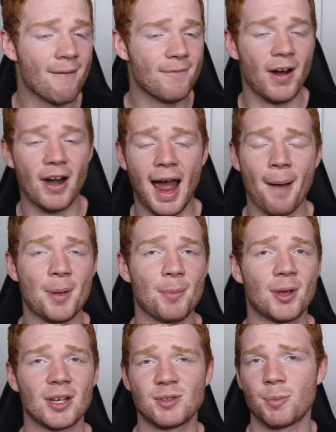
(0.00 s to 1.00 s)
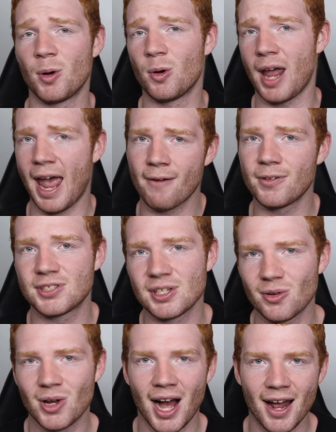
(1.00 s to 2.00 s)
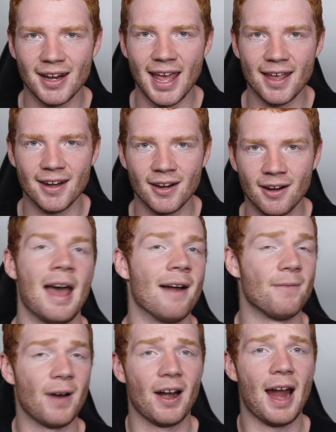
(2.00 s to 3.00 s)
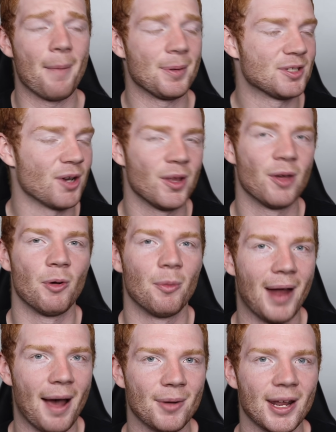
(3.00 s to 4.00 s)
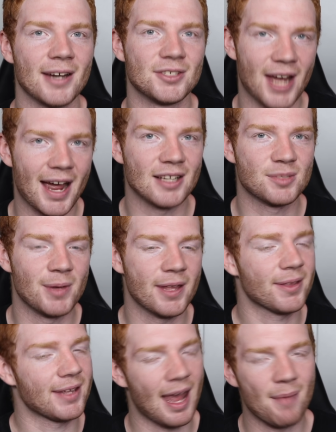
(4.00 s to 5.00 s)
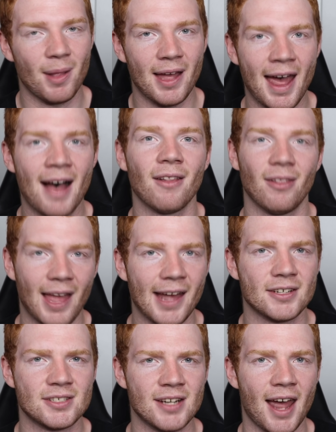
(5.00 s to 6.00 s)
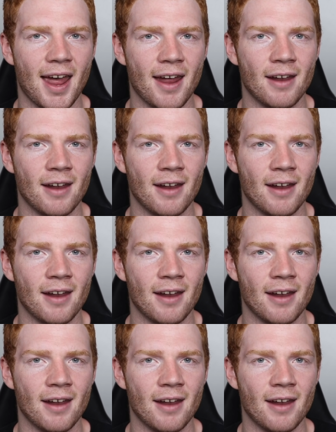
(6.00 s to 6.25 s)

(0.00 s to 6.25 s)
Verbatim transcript: very happy because we pulled every single card needed, and I'm very happy too that we'll be able to get JR Smith gameplay out later today,